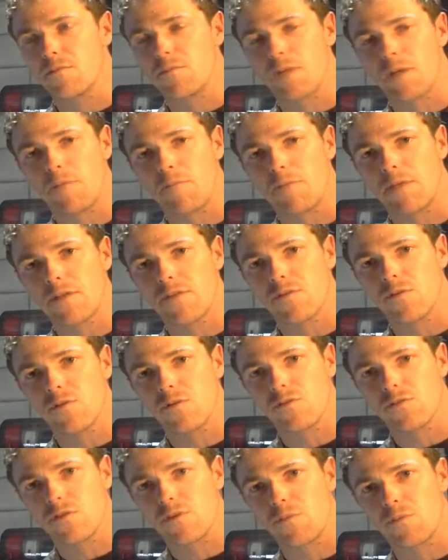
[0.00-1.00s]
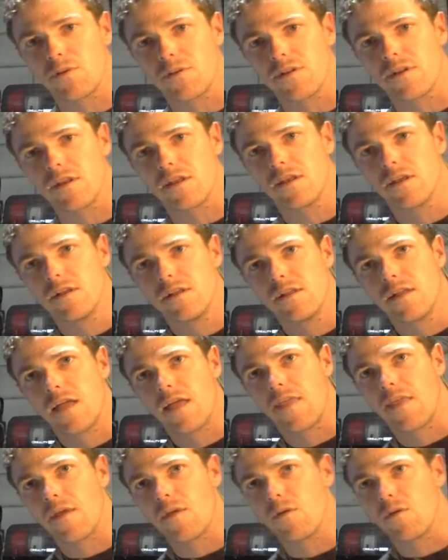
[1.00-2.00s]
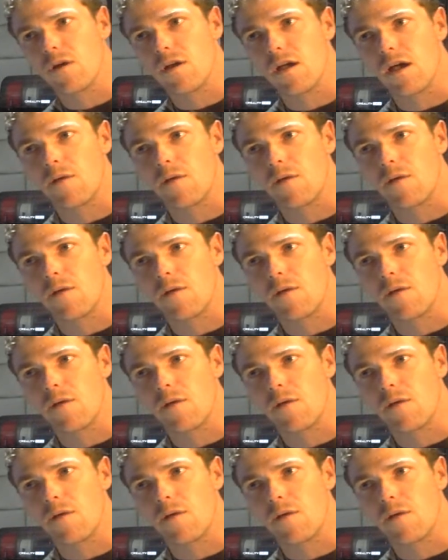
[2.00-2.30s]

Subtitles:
but metal 3D printing, and they were